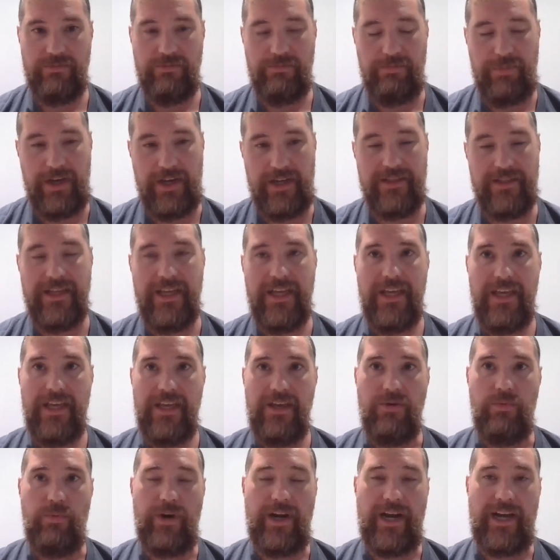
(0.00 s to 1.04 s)
but
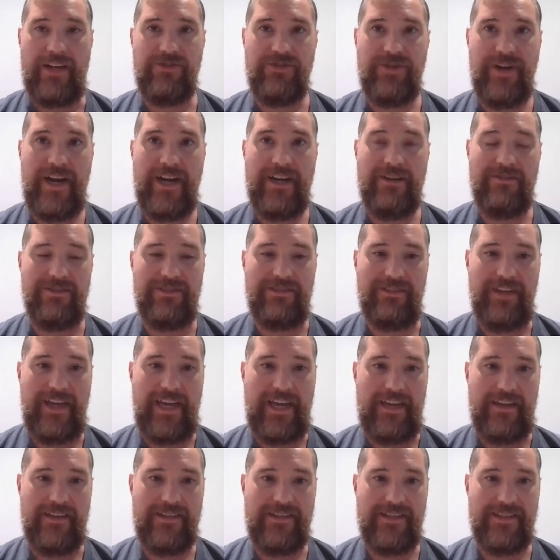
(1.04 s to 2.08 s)
when I try to
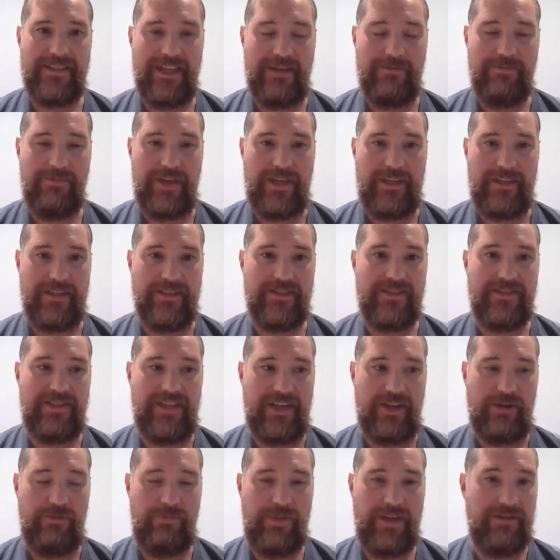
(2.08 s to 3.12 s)
relate it to something that's
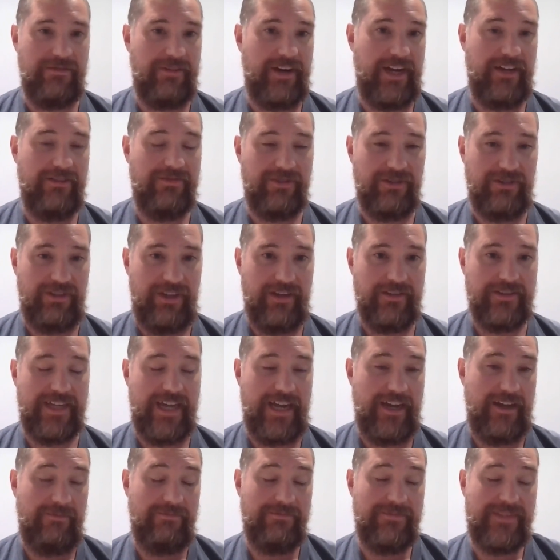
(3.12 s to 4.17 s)
been around for a long
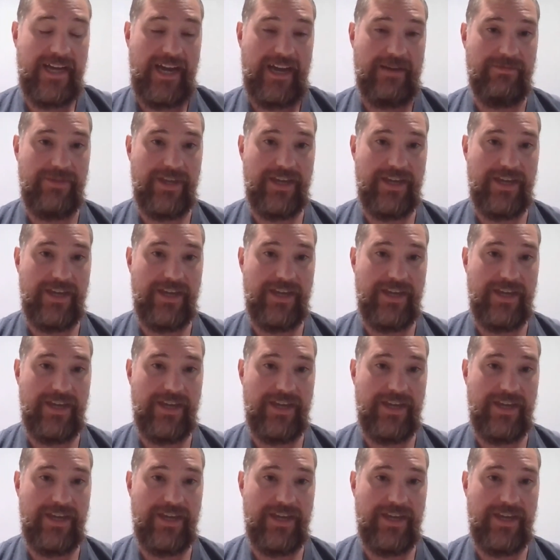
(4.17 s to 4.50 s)
time,